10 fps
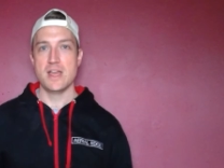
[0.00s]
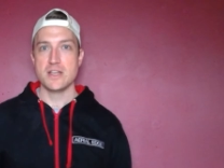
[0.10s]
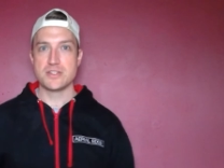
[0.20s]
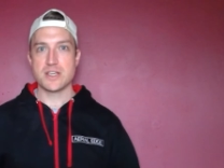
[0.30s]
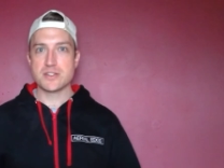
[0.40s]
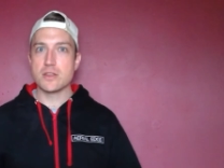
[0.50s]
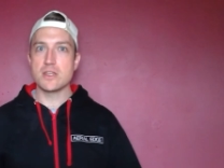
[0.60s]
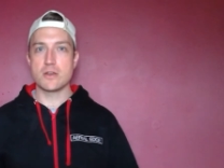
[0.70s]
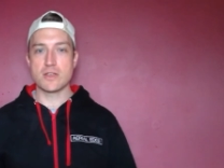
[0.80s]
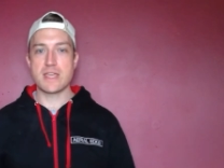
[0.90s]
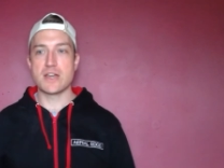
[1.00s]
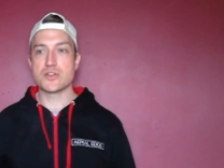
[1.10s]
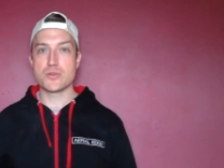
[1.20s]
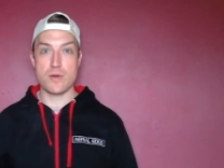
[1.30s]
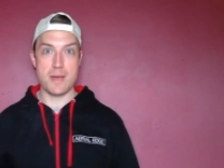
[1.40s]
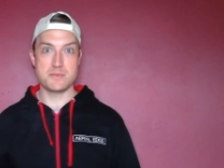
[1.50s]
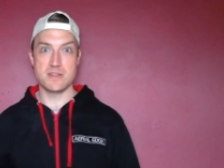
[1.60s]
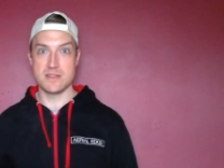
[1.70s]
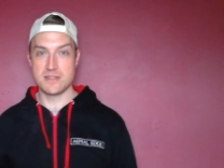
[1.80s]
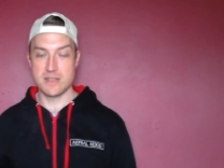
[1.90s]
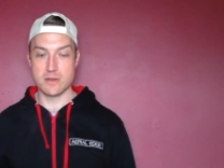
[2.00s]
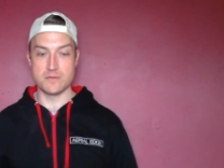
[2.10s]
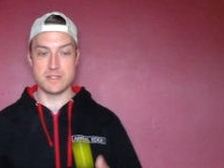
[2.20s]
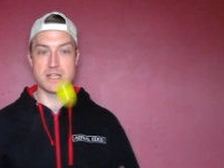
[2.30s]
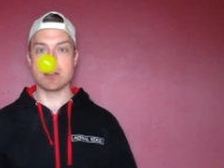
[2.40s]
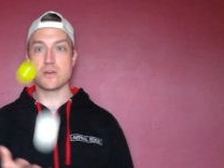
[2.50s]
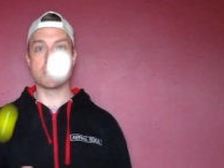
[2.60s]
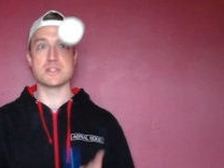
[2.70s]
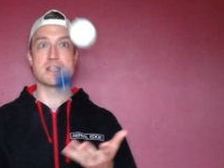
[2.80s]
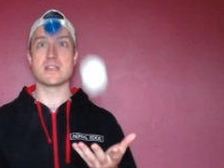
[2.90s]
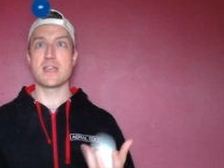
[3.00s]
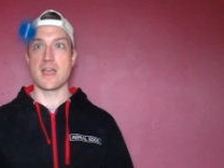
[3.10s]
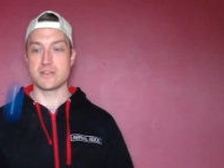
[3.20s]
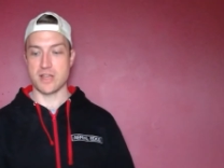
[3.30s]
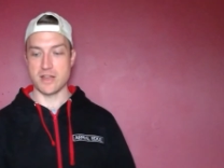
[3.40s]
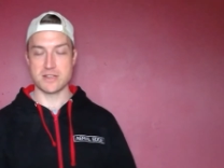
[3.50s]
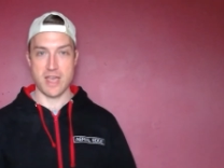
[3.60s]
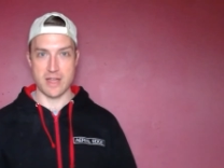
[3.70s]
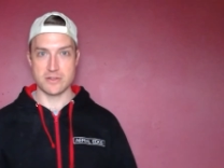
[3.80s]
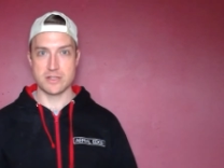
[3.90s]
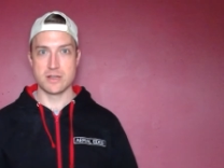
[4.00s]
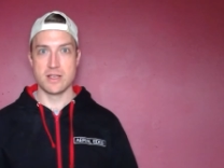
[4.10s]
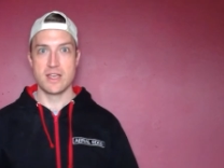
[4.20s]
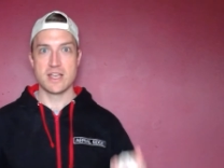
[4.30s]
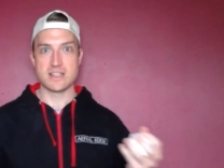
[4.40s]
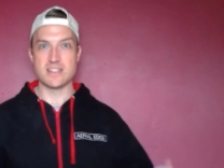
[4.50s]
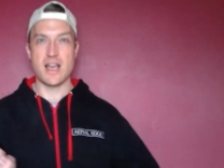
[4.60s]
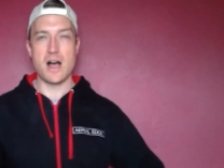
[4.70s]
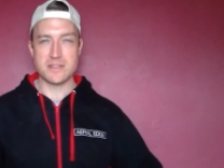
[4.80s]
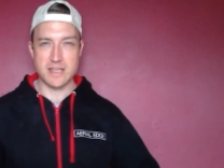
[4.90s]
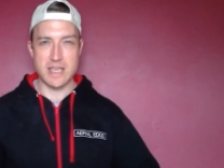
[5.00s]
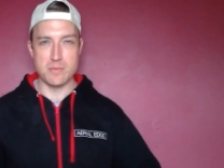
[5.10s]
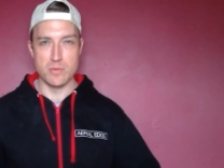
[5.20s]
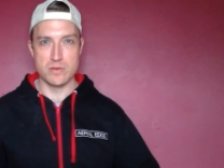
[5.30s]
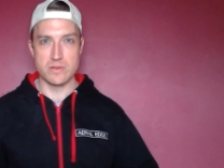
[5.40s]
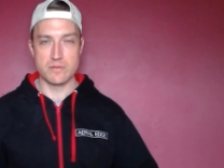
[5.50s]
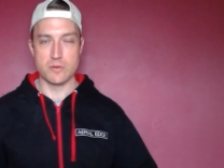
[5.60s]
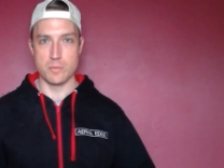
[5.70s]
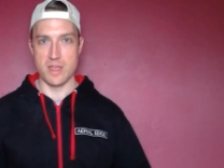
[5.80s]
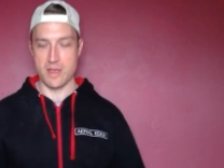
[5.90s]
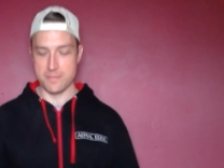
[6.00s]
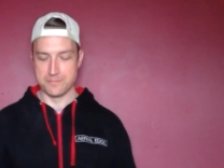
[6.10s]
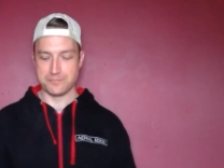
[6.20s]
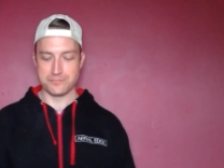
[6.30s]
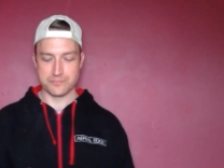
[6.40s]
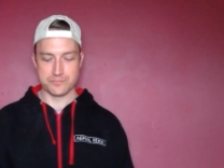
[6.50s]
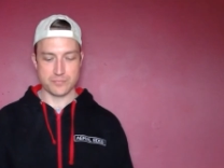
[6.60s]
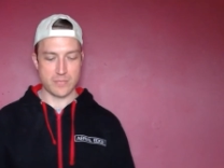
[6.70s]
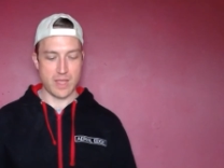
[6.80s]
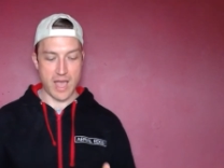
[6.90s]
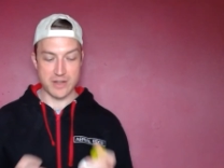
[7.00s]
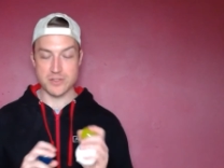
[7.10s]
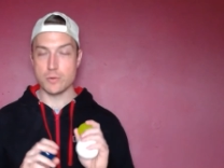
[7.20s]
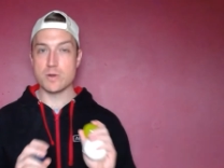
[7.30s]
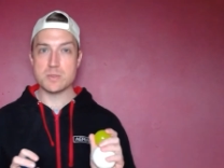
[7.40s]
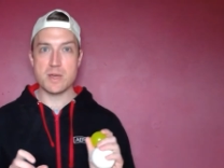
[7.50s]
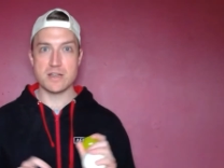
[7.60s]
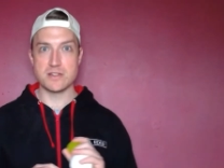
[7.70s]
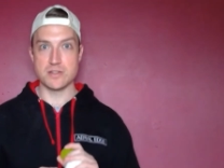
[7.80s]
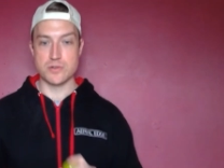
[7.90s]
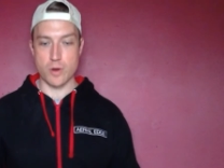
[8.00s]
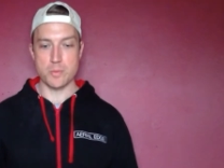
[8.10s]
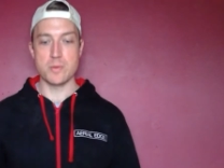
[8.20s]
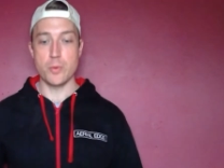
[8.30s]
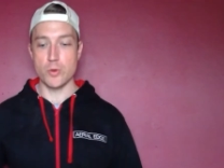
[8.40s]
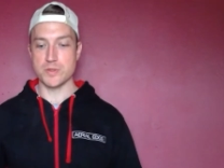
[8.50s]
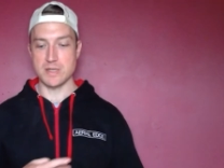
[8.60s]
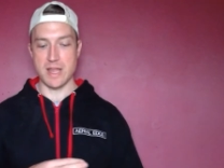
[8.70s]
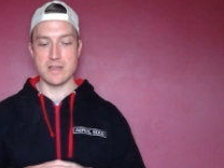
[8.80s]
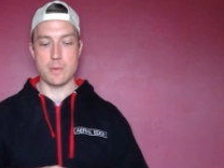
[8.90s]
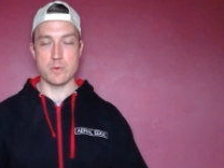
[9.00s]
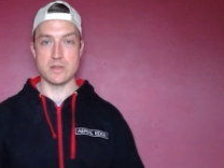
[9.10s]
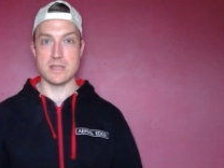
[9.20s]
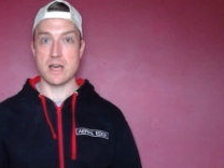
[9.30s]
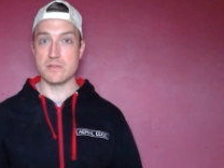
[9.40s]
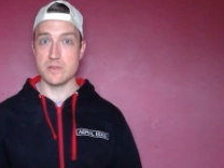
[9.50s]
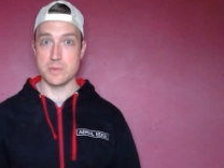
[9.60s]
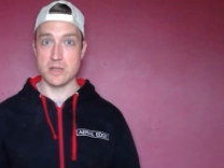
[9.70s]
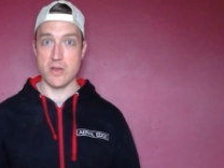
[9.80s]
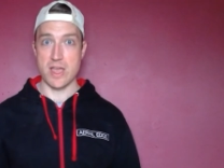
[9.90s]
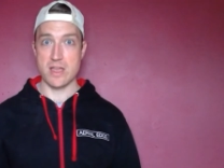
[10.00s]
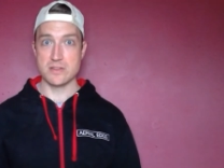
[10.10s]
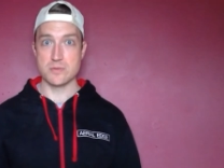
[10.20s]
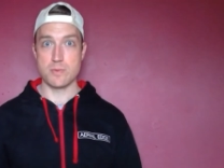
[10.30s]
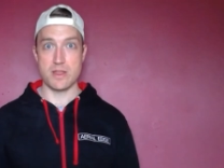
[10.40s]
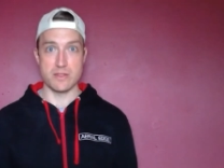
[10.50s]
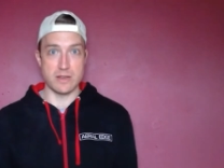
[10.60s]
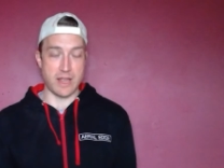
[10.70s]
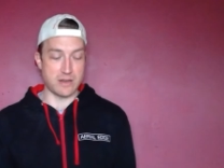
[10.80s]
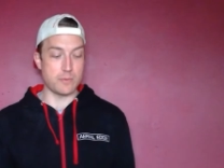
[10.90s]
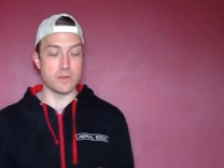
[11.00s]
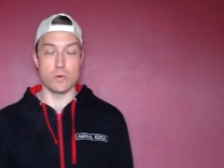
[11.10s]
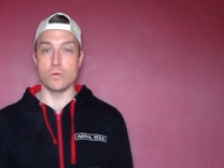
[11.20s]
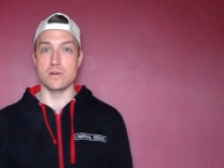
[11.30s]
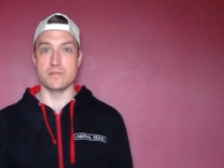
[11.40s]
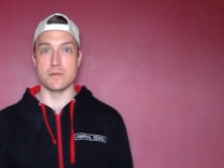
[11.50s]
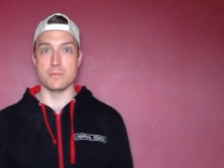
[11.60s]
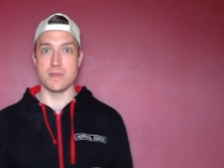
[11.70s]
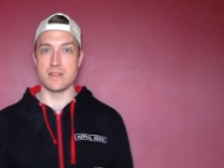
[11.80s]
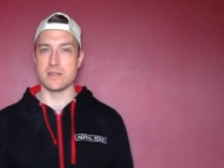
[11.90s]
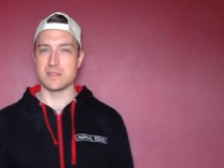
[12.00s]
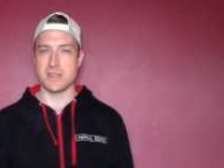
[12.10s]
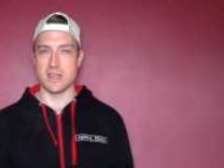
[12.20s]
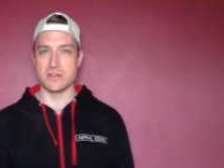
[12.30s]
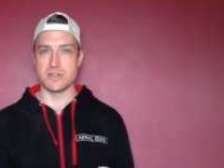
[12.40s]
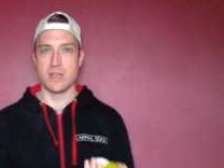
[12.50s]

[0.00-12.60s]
Just so that you don't get trapped in this thing of ding dong, ding, catch, catch, catch. It's hard to keep moving from there. And it's always better to drop the balls and end up with none of them in your hands rather than end up with all of them at this stage.